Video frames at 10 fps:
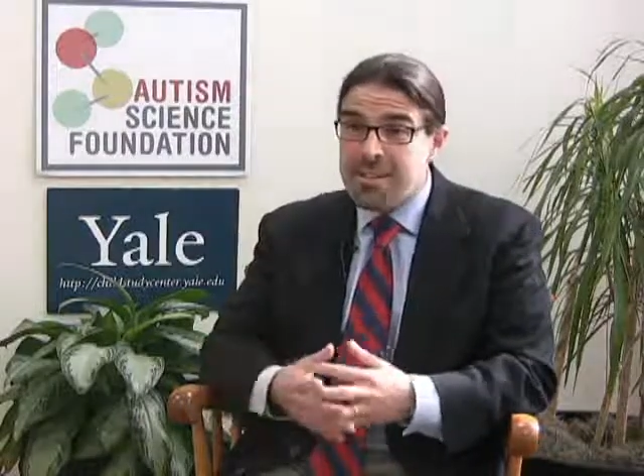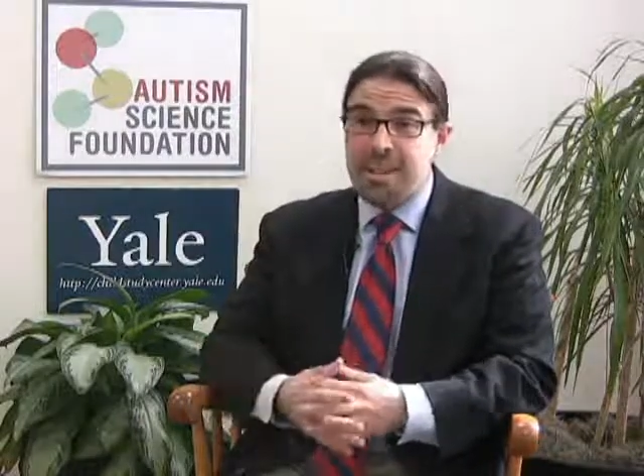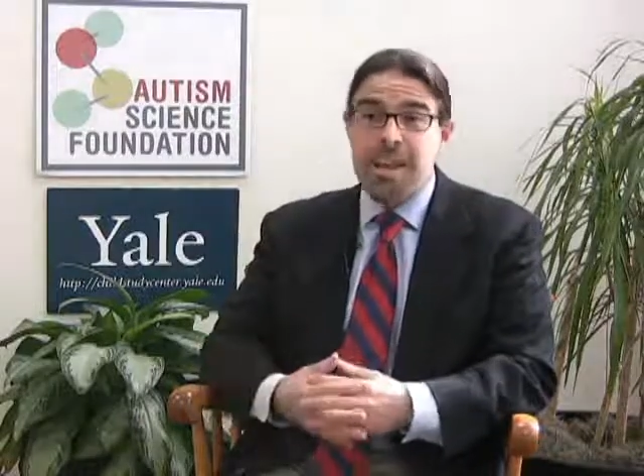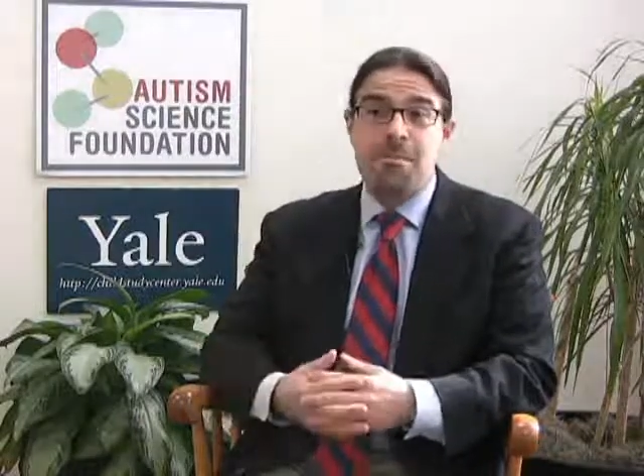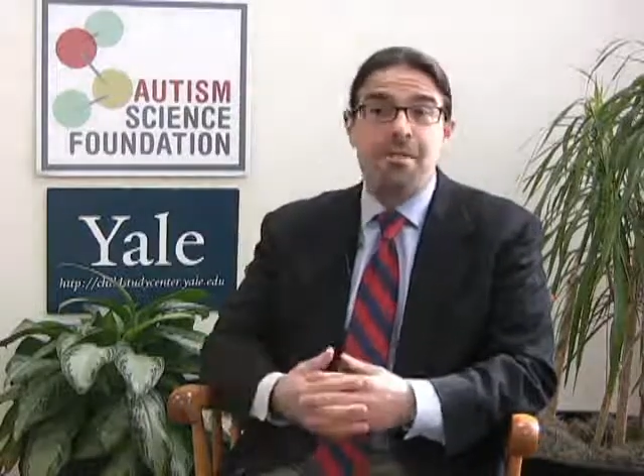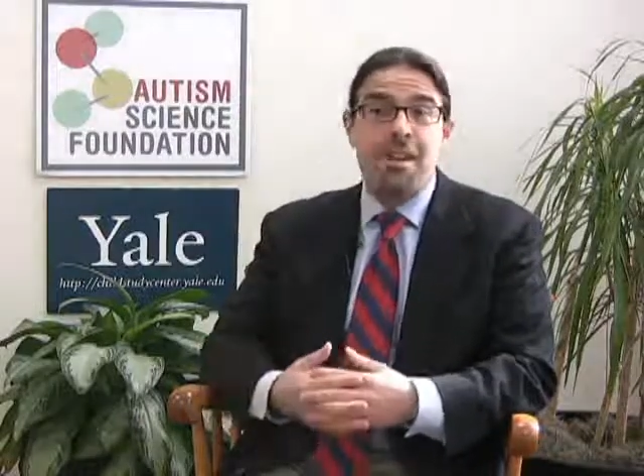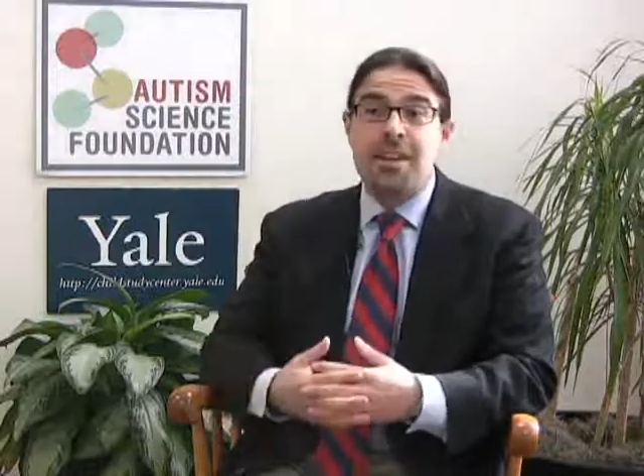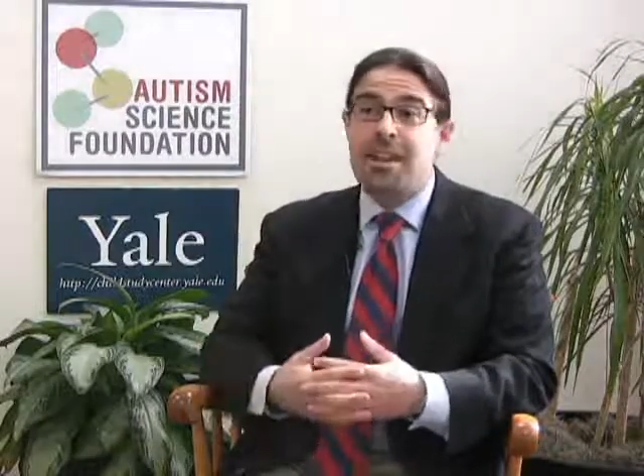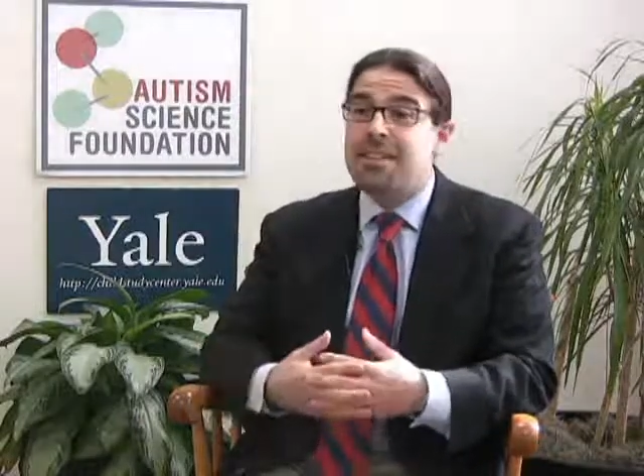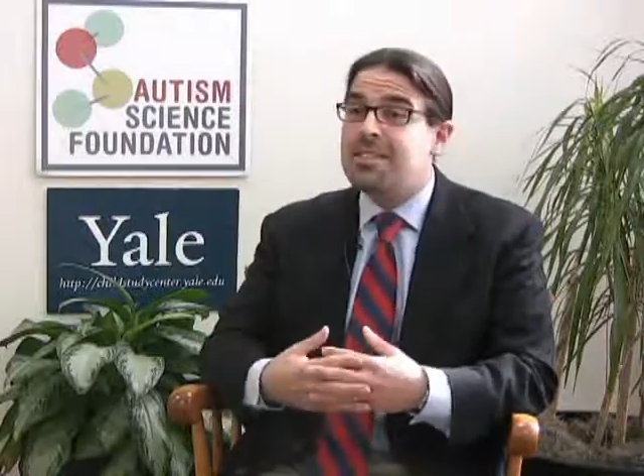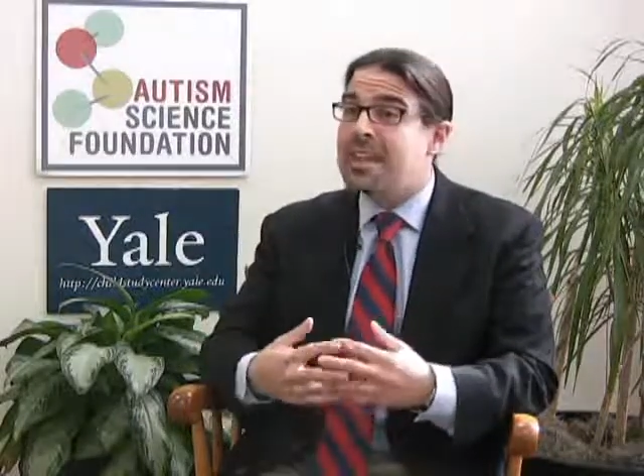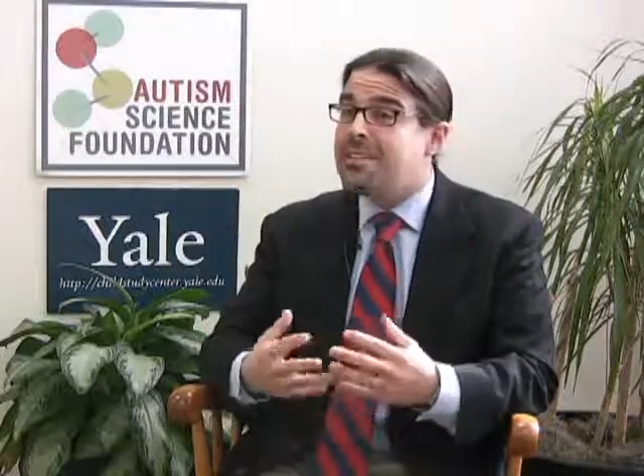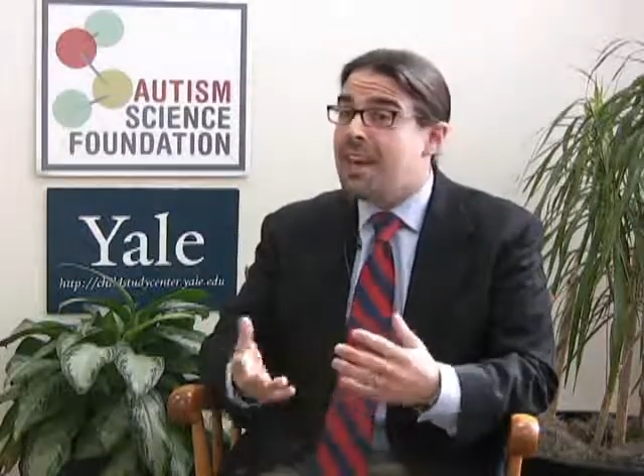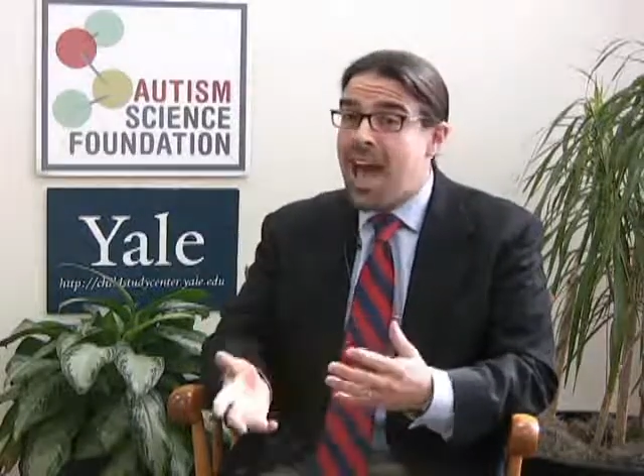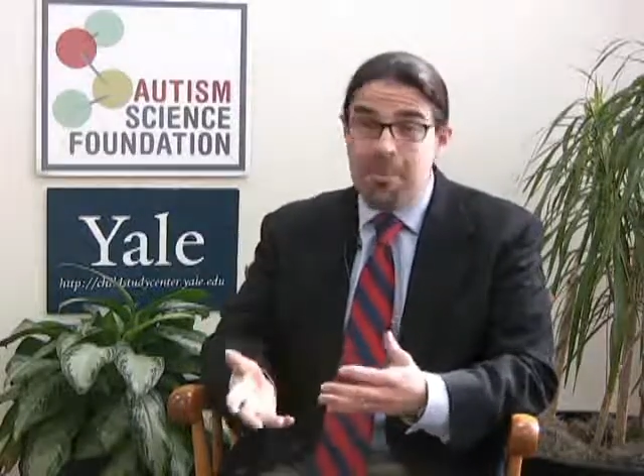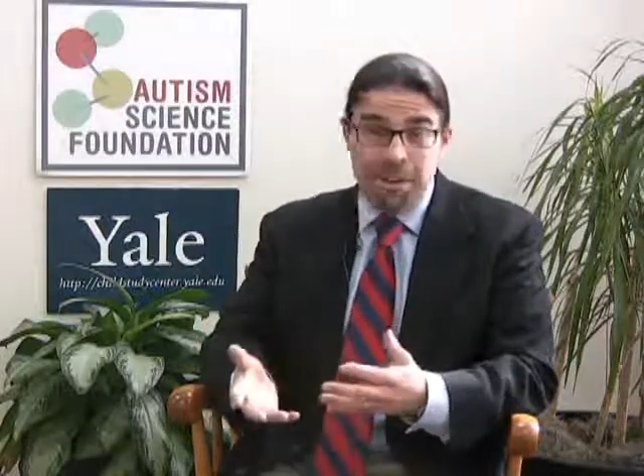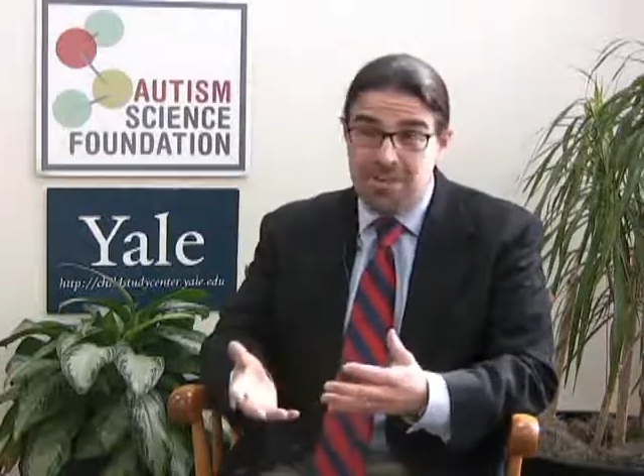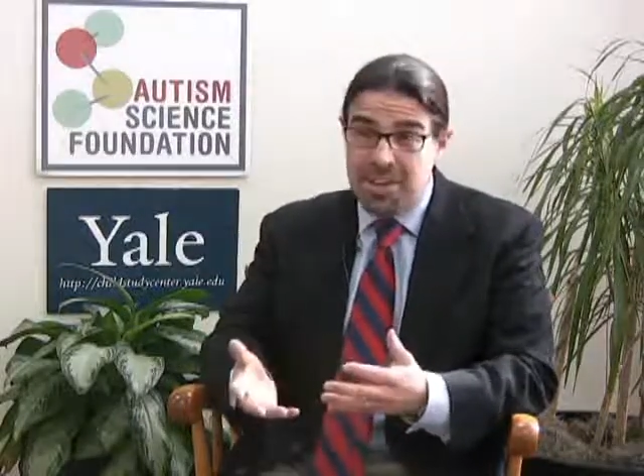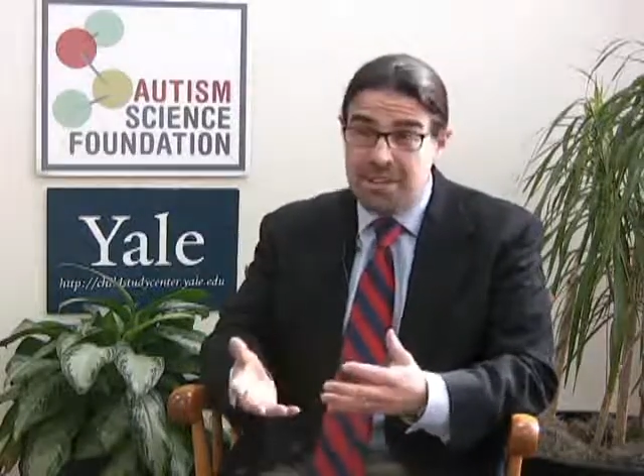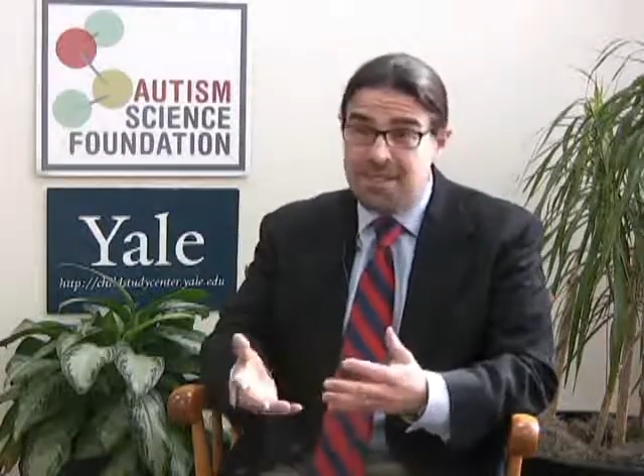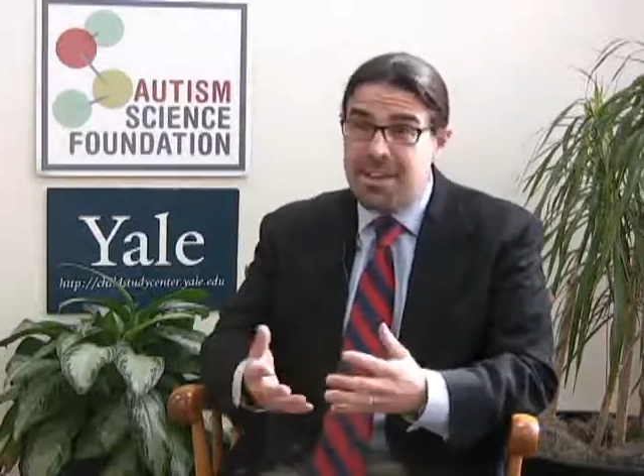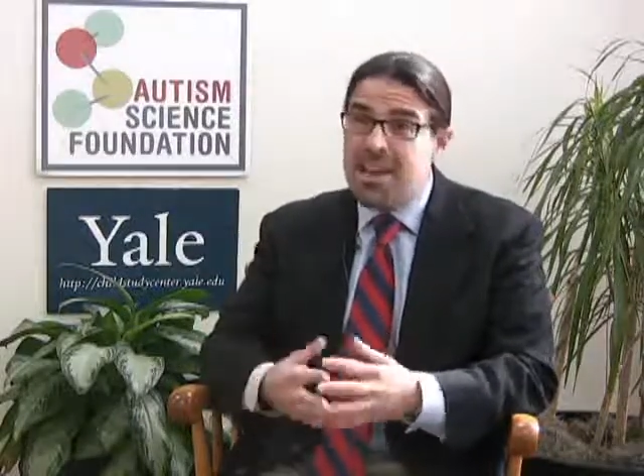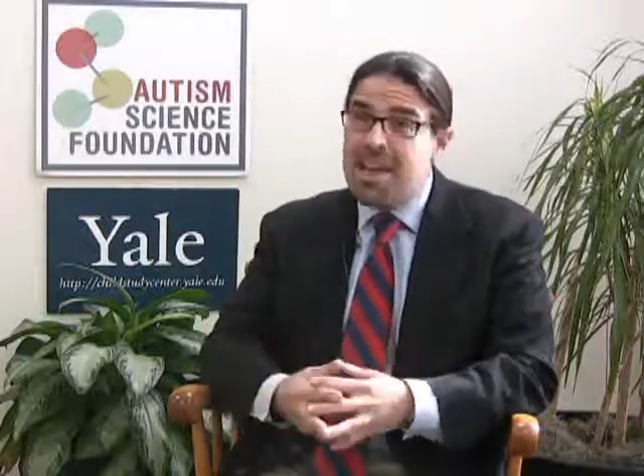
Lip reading: And then I may recognize it as a happy face.